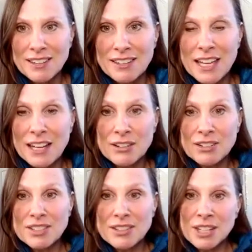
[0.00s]
their
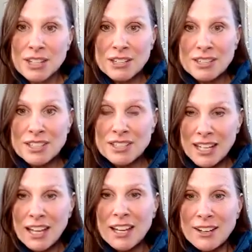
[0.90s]

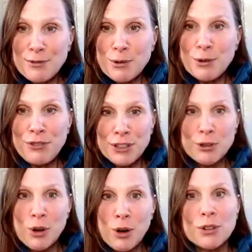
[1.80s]
skin will feel
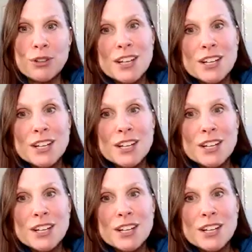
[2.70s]
cold.